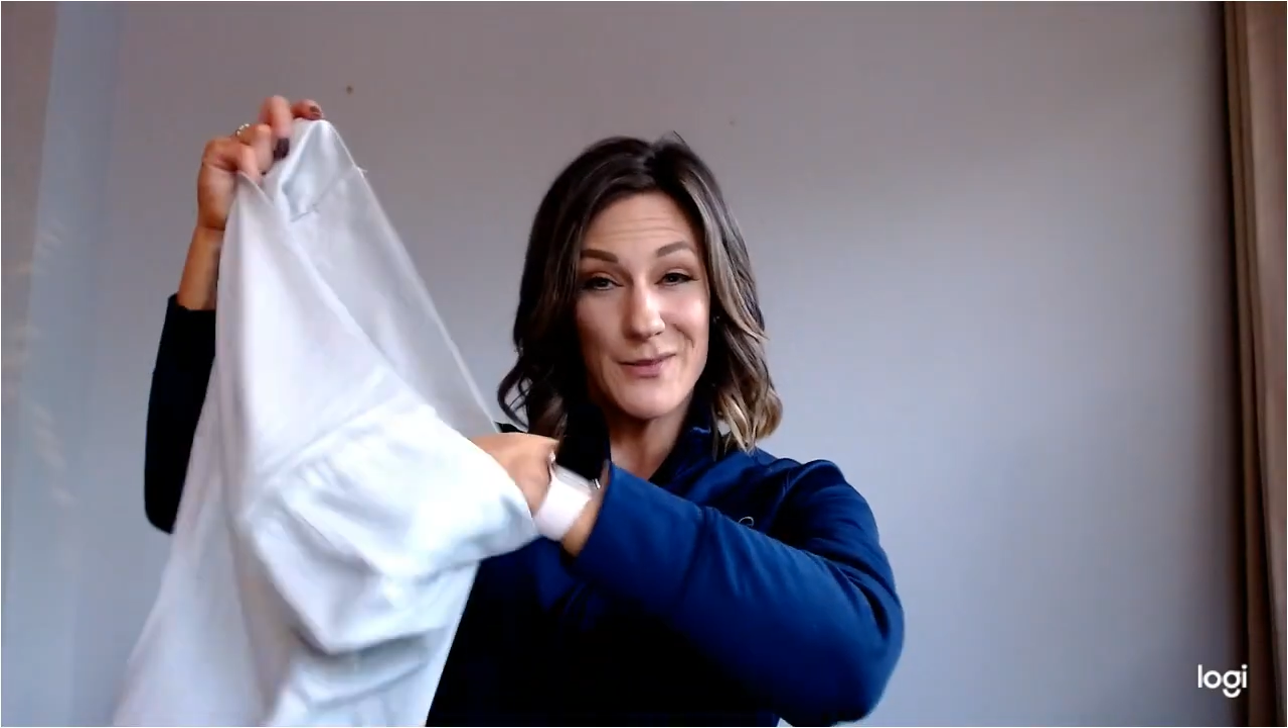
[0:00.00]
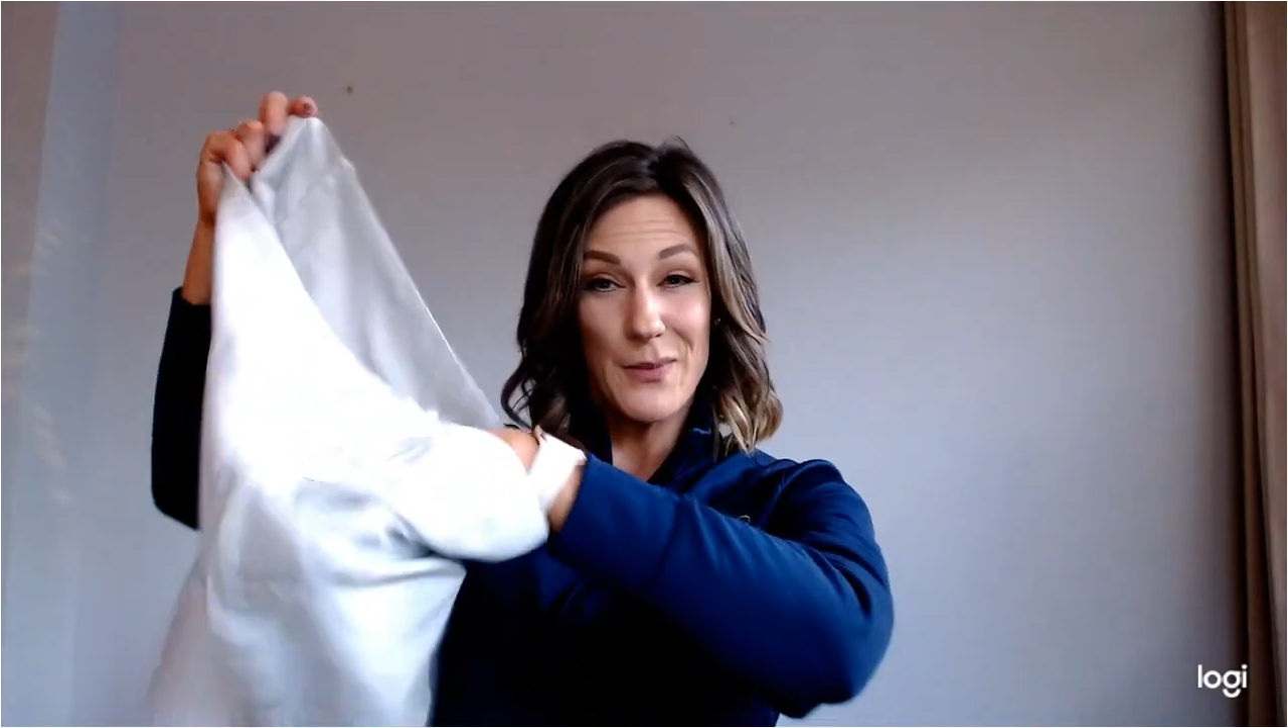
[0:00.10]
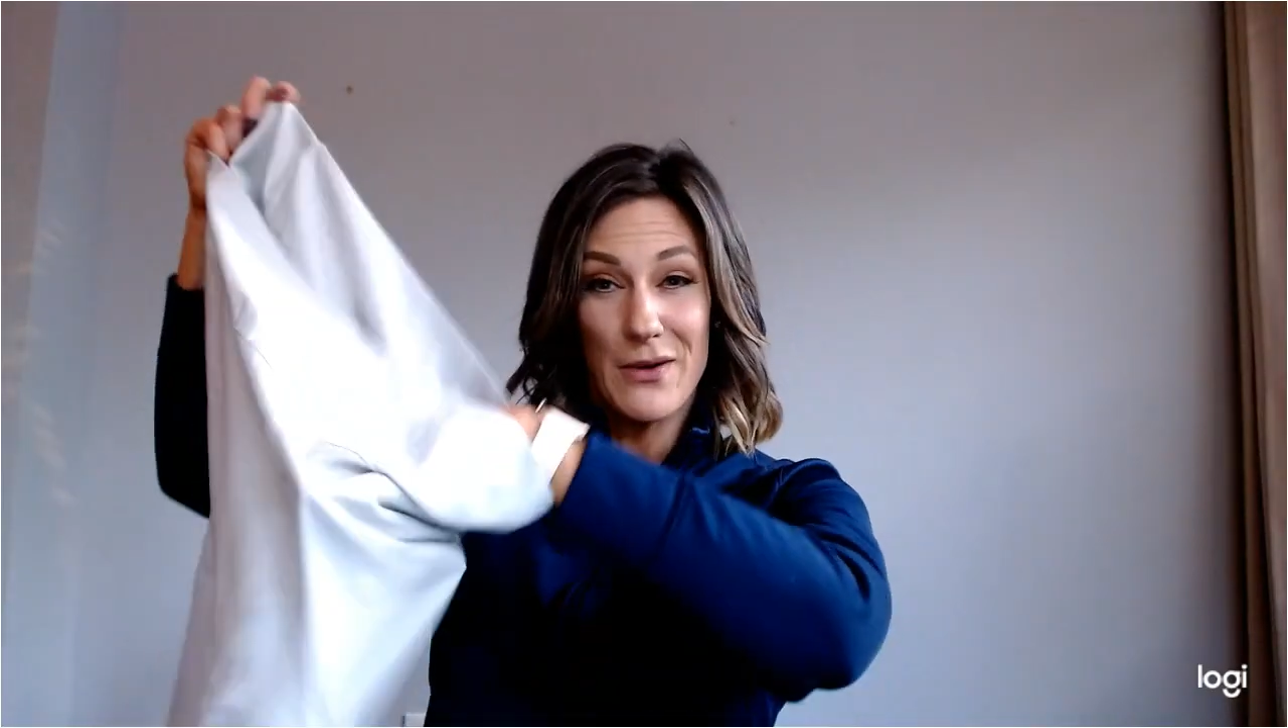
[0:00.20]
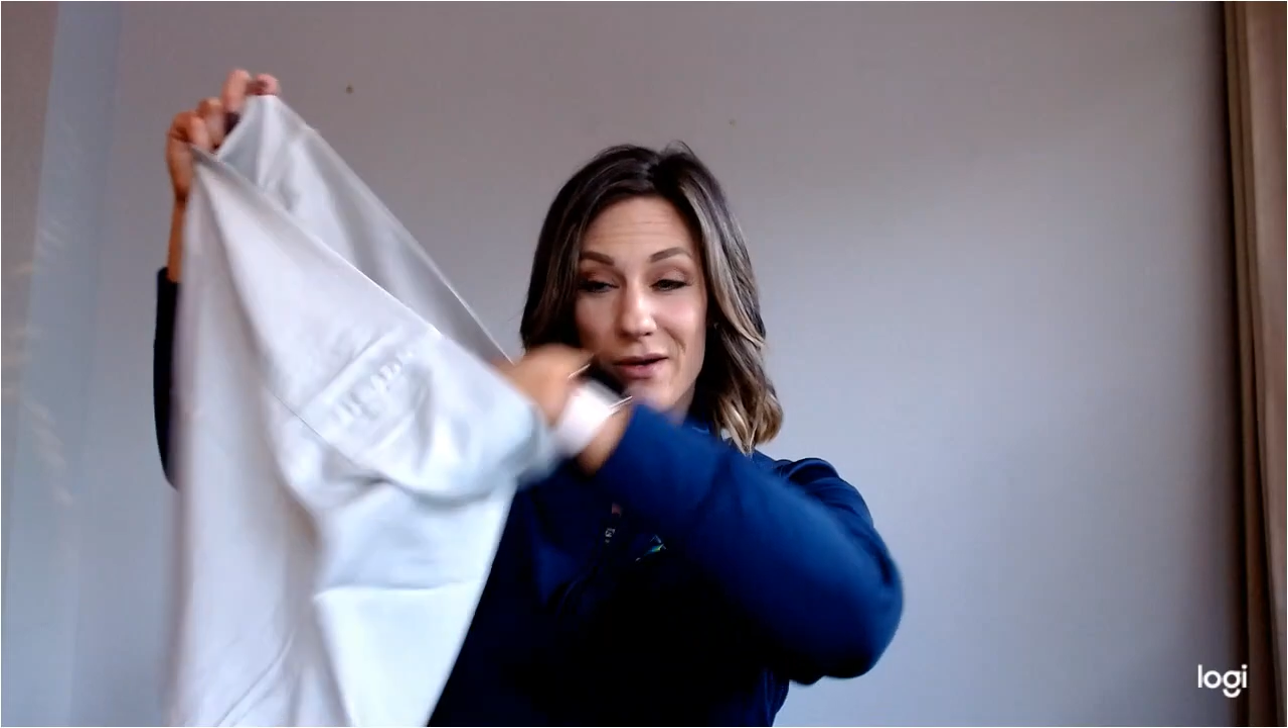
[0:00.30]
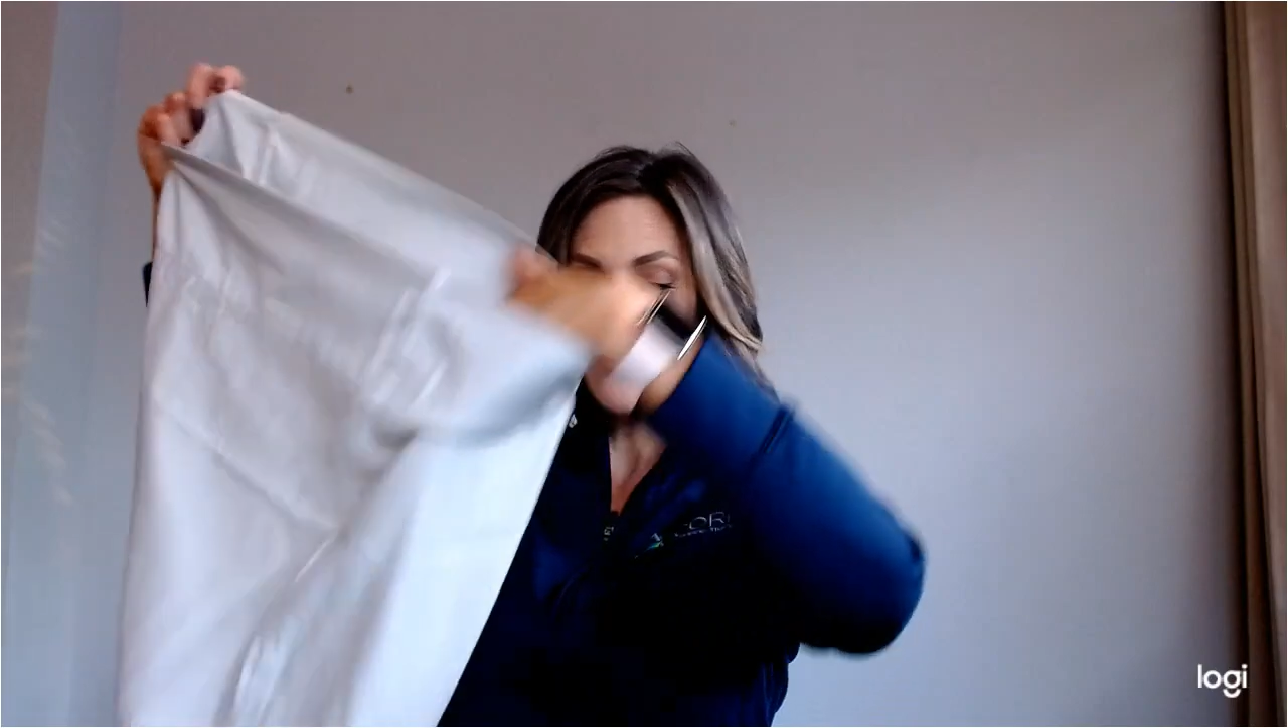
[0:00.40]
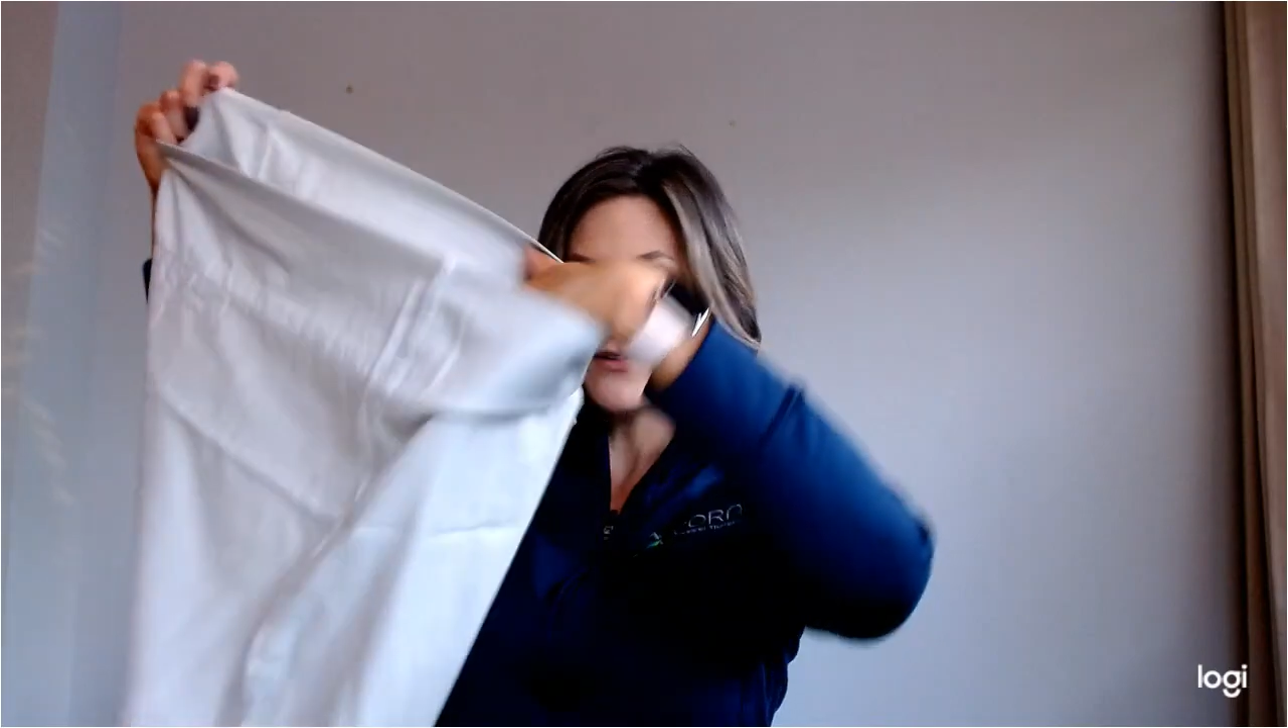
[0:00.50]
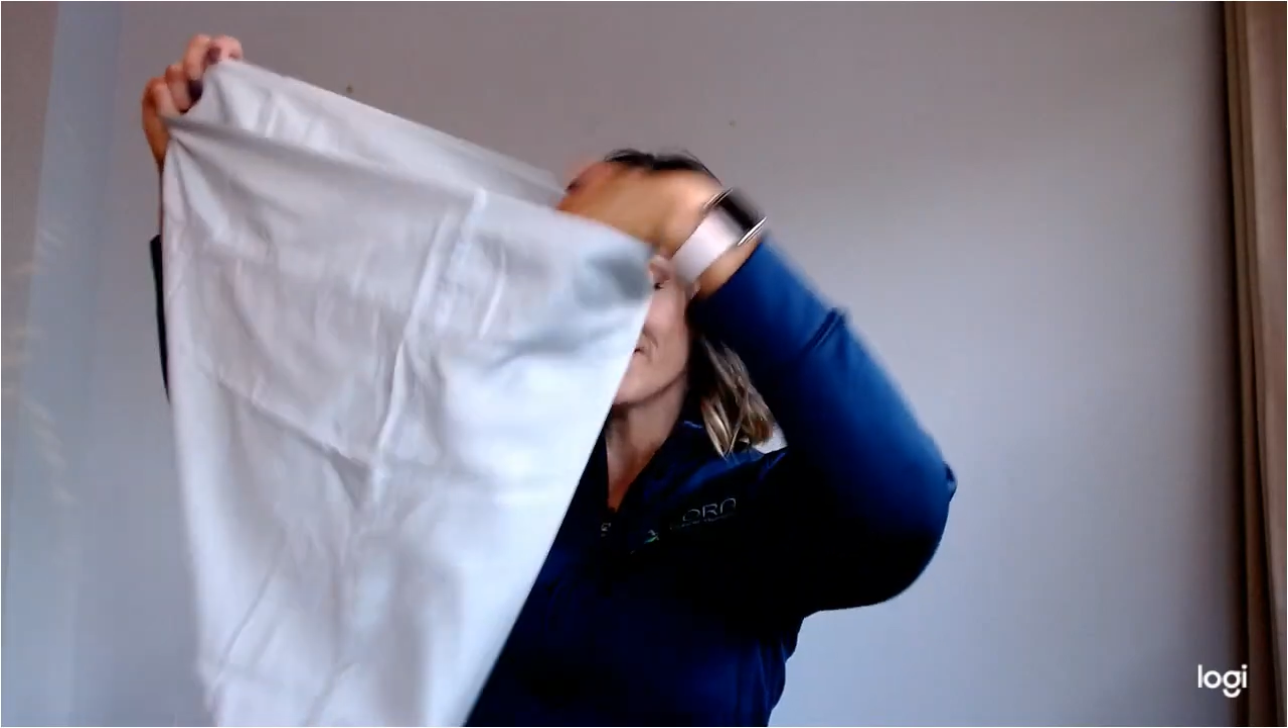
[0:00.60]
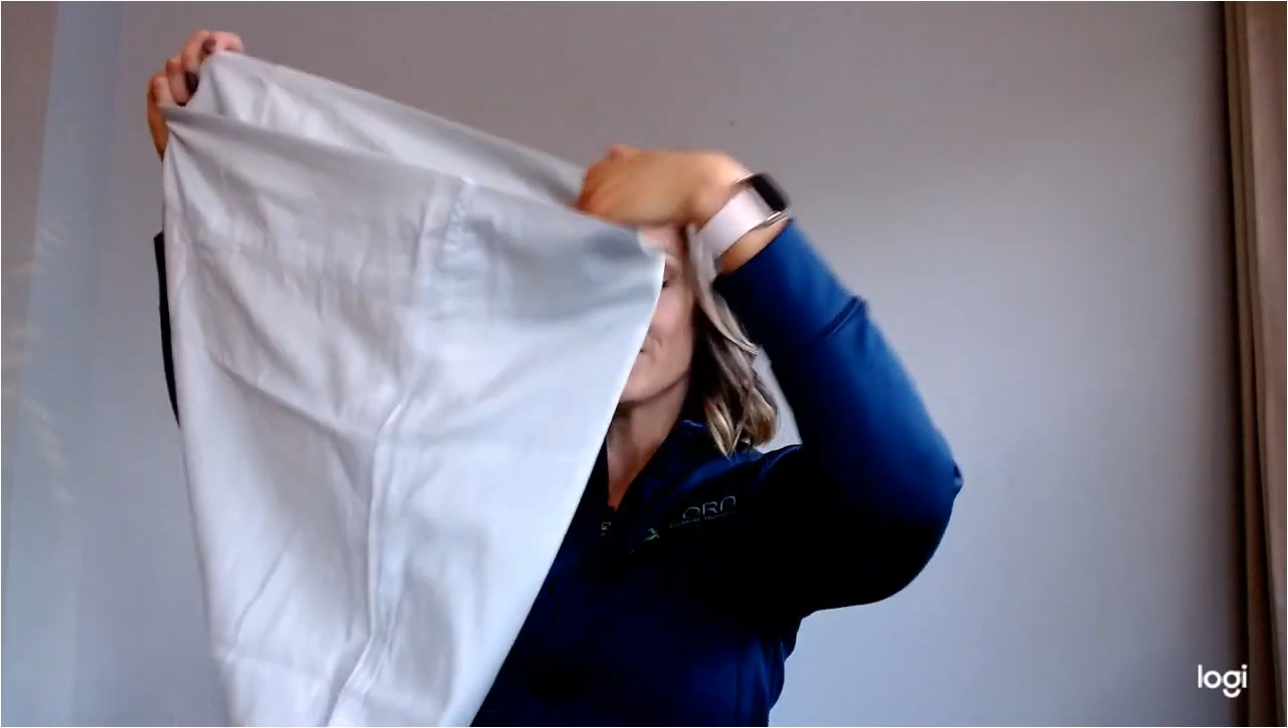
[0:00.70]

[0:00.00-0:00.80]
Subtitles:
ball, so